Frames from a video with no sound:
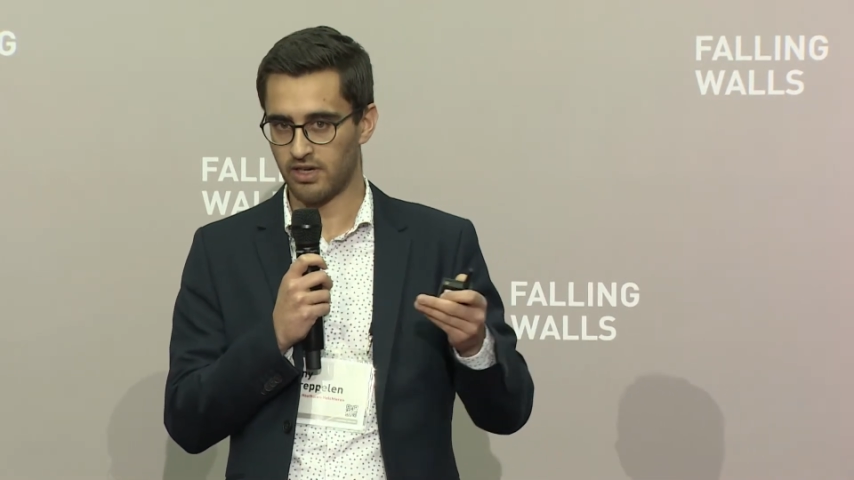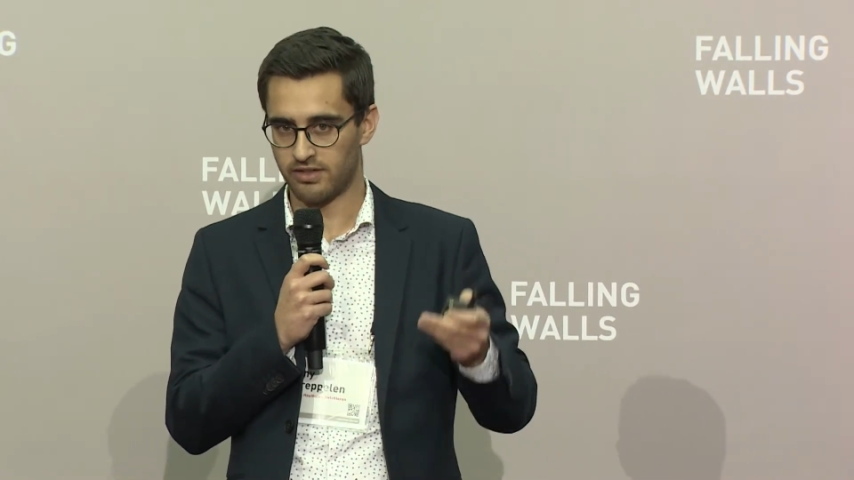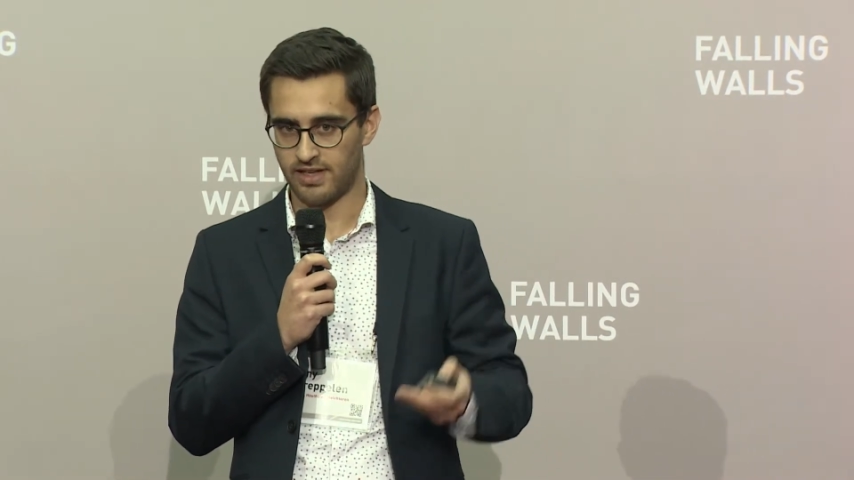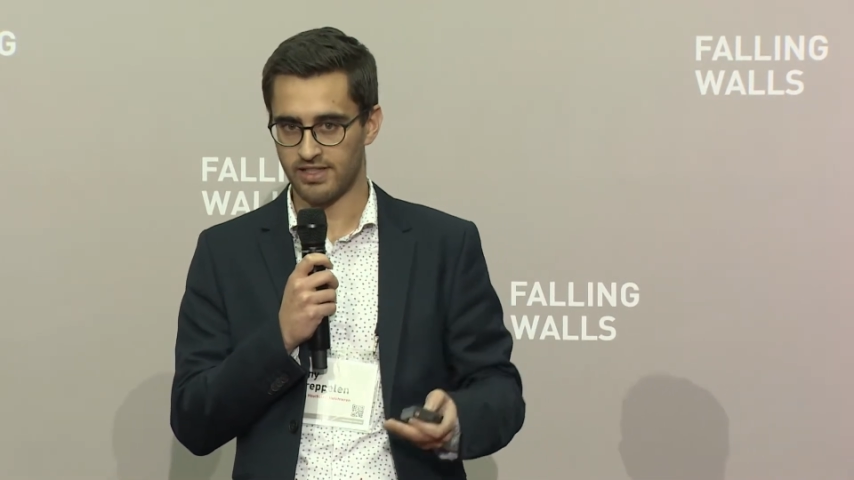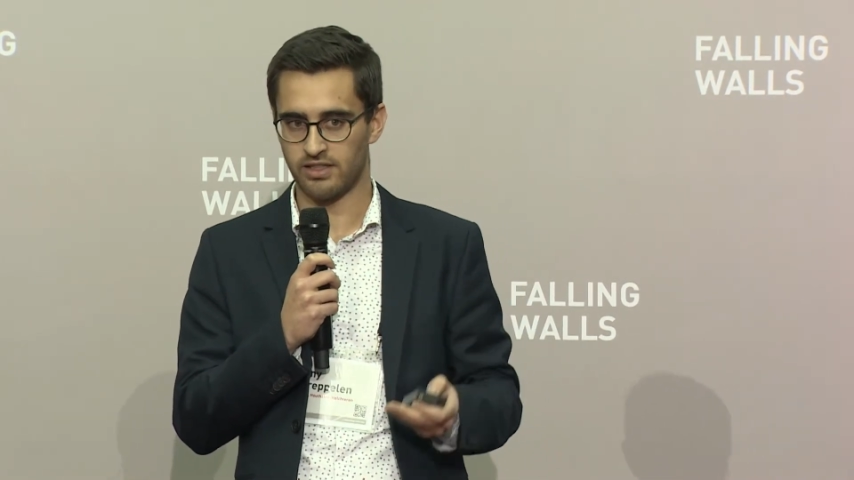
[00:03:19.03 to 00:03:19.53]
They
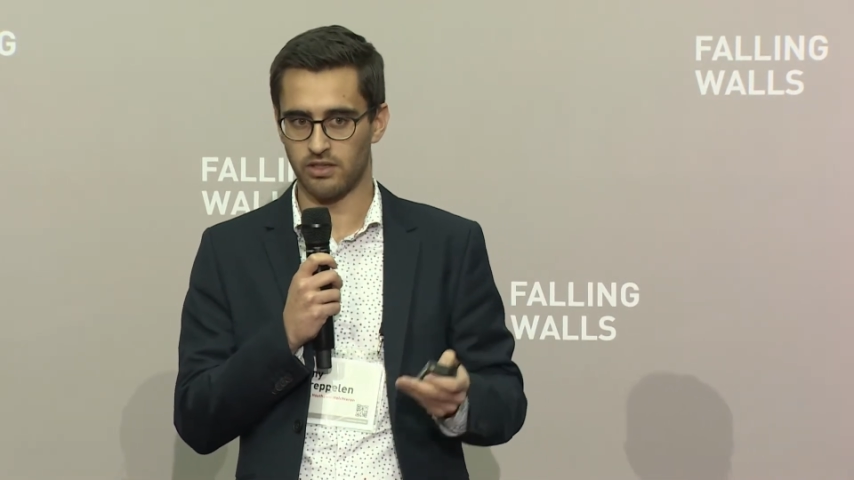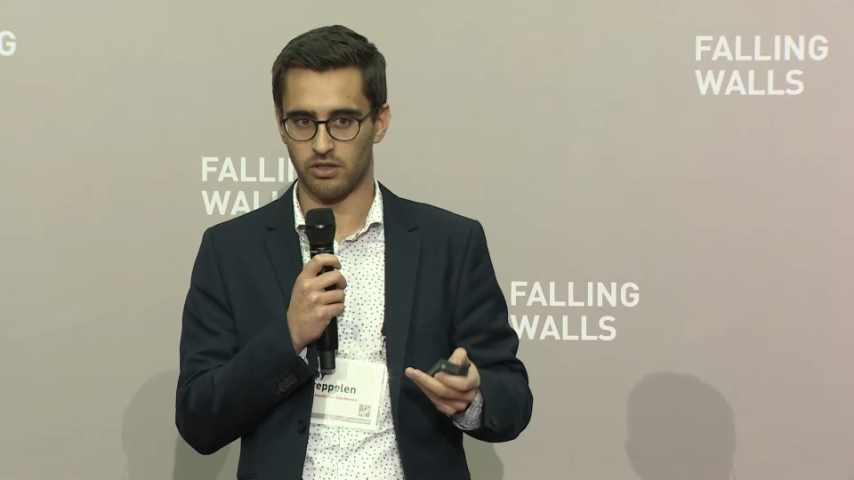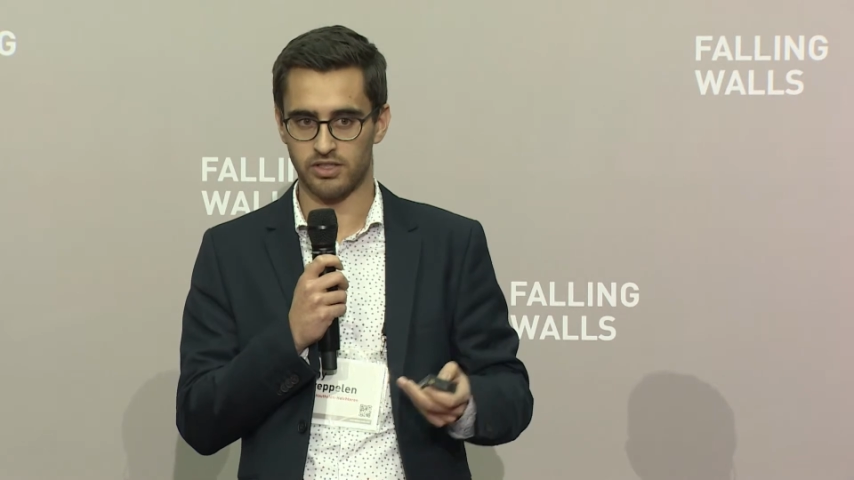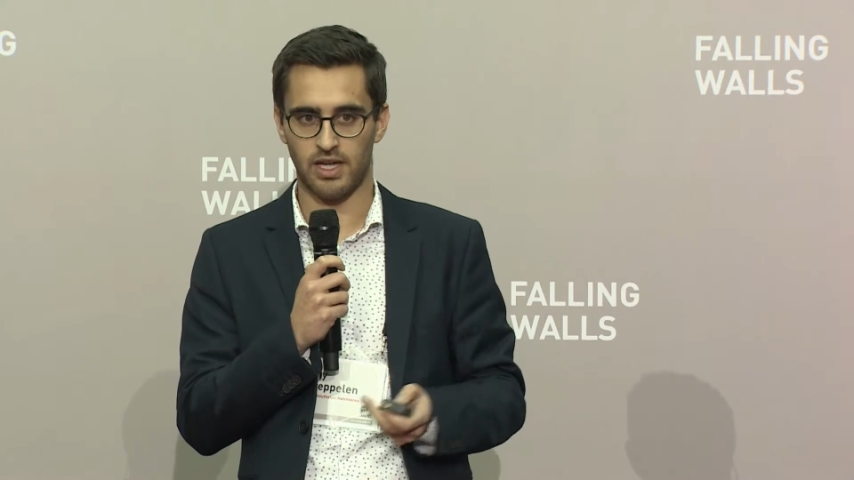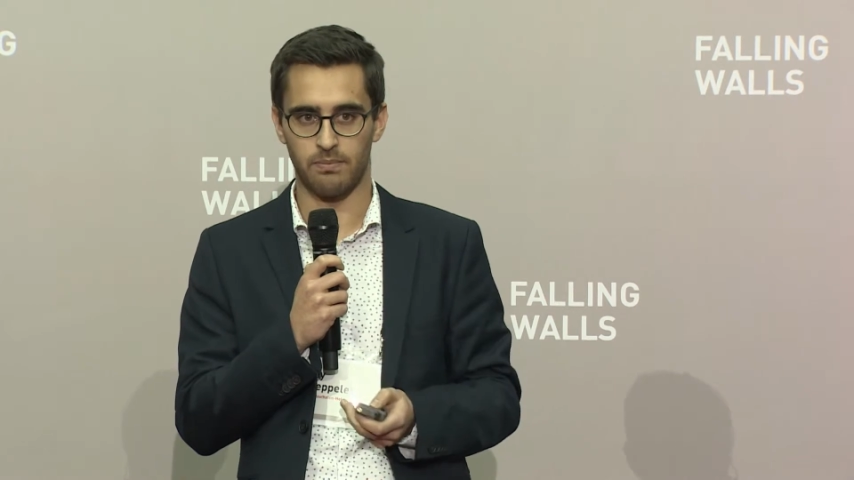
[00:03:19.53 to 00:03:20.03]
are testing
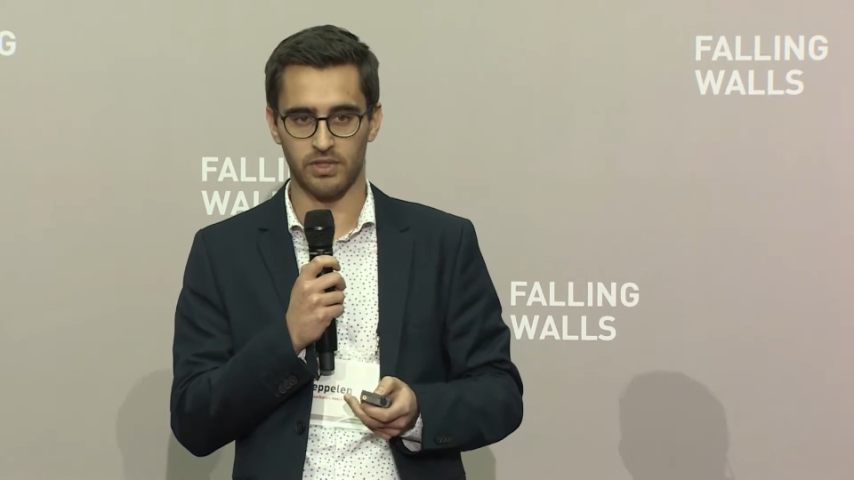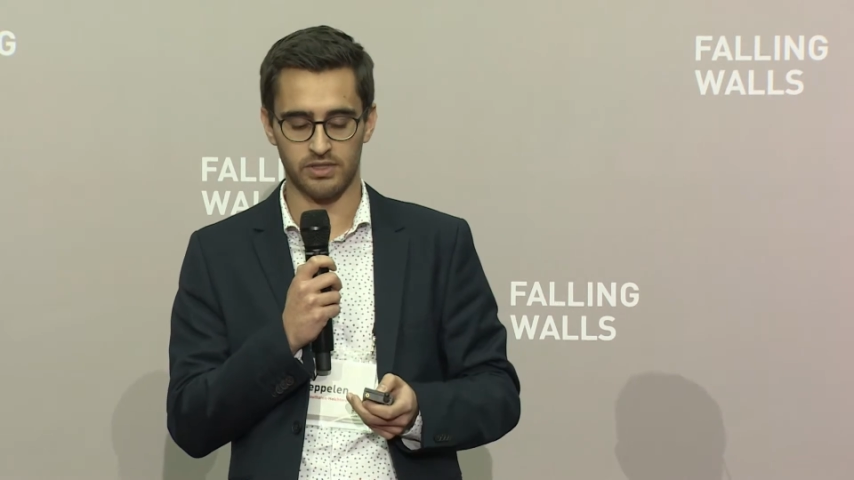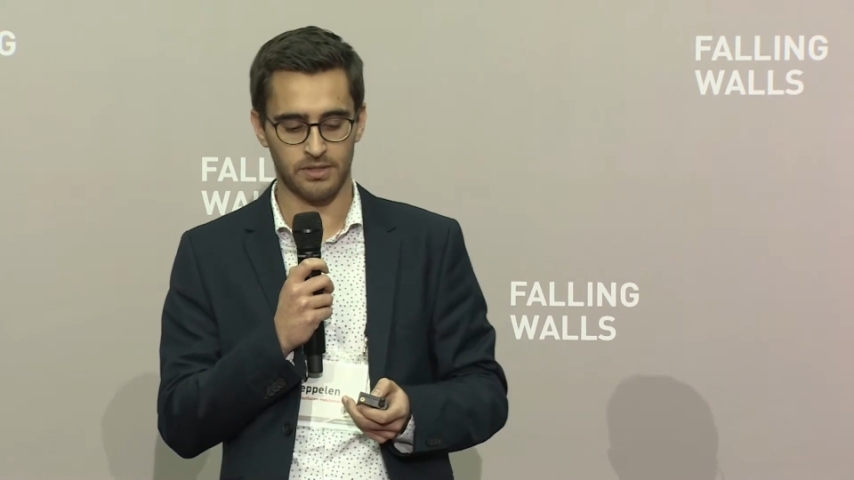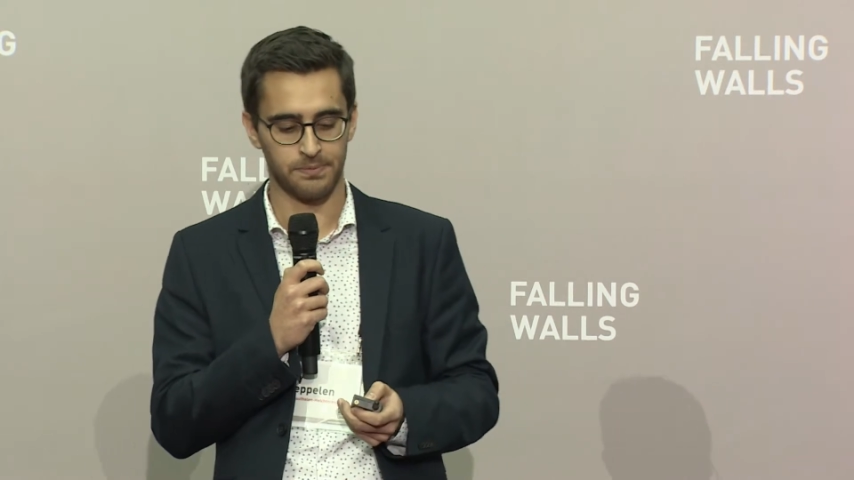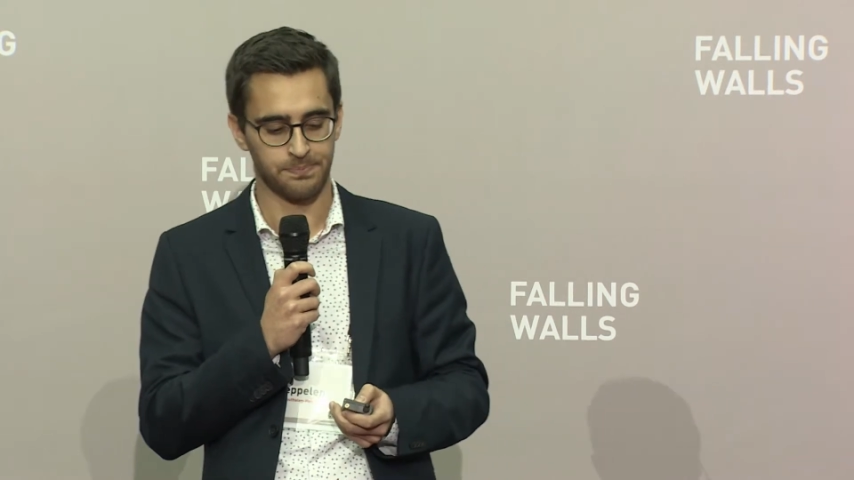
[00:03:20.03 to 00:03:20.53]
our
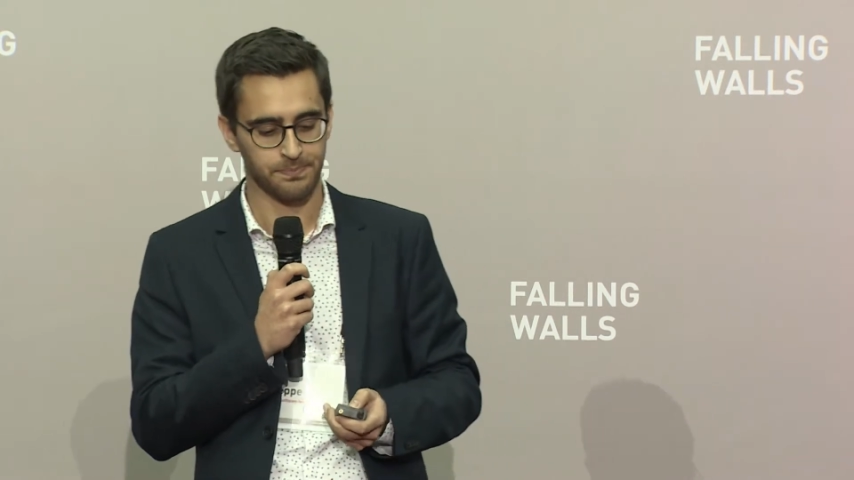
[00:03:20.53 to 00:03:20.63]
samples.